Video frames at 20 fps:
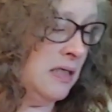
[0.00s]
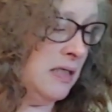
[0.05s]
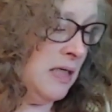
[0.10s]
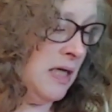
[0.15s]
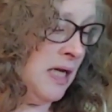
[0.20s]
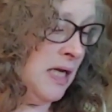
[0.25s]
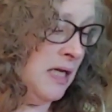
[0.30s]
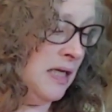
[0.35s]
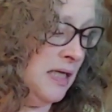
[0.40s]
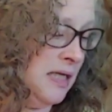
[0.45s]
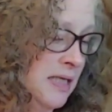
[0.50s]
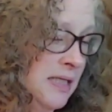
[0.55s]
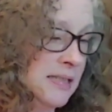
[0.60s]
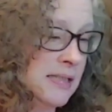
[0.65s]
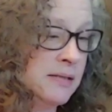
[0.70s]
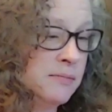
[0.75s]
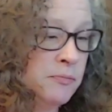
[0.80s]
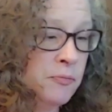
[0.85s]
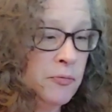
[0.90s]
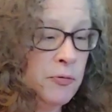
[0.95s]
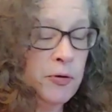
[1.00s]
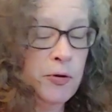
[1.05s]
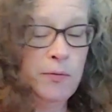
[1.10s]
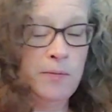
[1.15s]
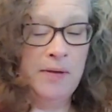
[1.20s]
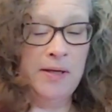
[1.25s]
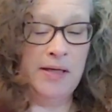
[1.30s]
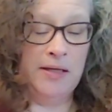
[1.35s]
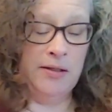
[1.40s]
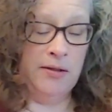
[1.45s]
kind of get some
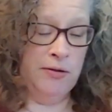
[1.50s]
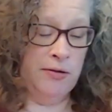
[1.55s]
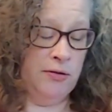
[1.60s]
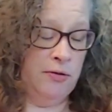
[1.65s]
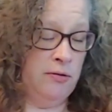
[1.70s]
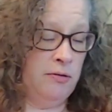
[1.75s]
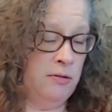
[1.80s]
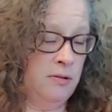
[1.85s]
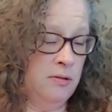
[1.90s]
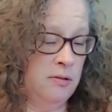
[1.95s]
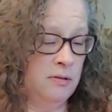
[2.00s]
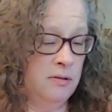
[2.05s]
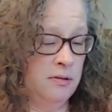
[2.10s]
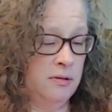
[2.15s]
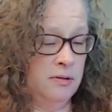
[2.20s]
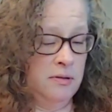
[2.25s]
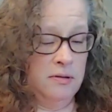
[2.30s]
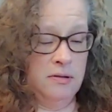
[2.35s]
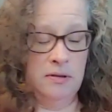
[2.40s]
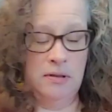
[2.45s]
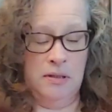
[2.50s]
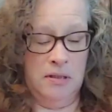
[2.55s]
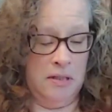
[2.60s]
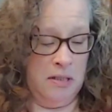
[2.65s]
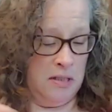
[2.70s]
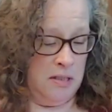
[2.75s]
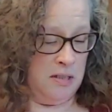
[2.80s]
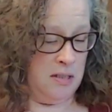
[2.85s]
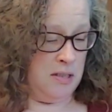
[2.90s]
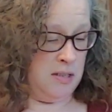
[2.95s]
room here.
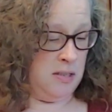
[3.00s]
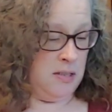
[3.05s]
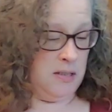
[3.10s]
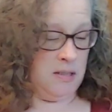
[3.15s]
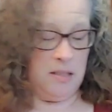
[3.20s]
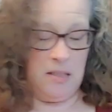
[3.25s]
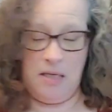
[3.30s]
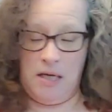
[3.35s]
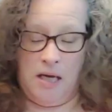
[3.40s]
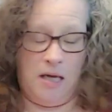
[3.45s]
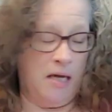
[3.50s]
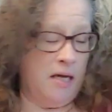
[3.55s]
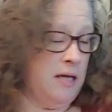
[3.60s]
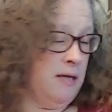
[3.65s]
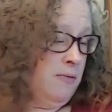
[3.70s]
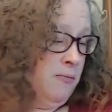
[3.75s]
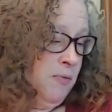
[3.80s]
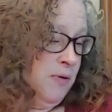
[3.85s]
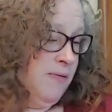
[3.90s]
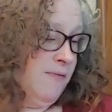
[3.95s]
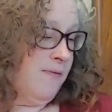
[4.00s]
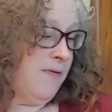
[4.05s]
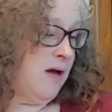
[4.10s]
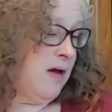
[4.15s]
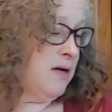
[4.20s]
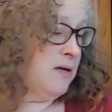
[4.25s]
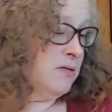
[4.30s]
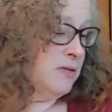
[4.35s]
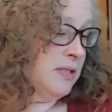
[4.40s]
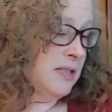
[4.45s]
Okay, we've
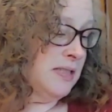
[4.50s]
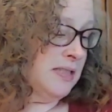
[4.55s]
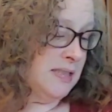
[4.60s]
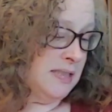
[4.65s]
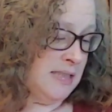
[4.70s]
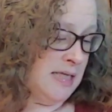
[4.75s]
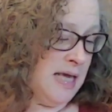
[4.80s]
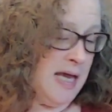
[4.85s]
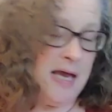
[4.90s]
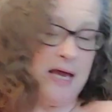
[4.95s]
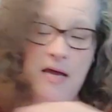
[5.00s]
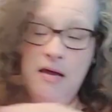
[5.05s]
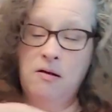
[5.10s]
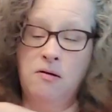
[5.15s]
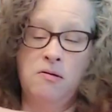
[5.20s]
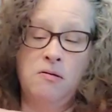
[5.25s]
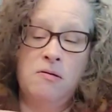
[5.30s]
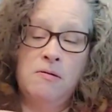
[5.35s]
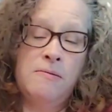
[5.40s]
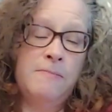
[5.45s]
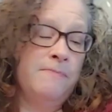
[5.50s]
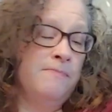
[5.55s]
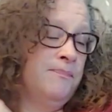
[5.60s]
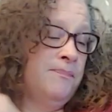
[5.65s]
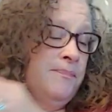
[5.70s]
got our scale.